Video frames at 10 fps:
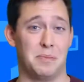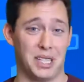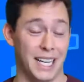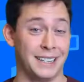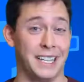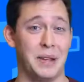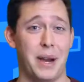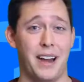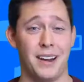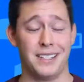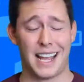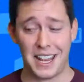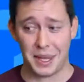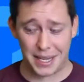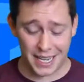blatantly apparent
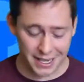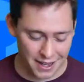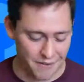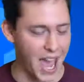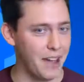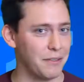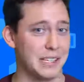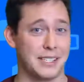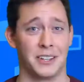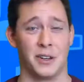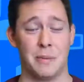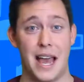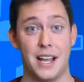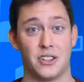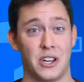at the beginning of every single
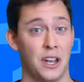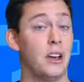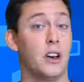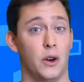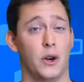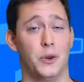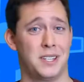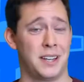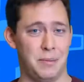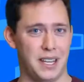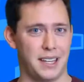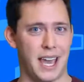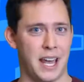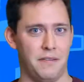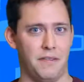match who's going to be the
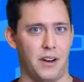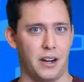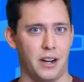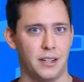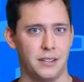cannon fodder.